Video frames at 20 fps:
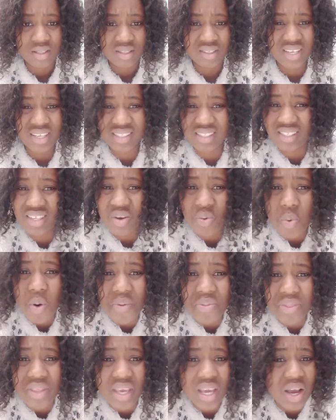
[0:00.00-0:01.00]
they see
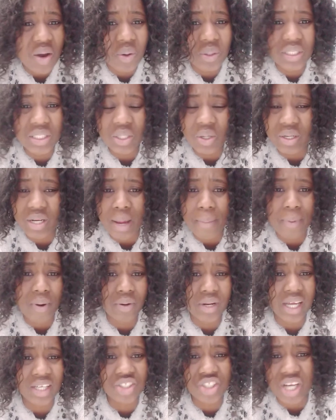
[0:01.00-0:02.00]
one thing or the other
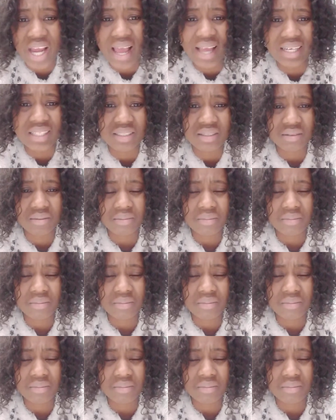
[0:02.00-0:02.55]
about that child,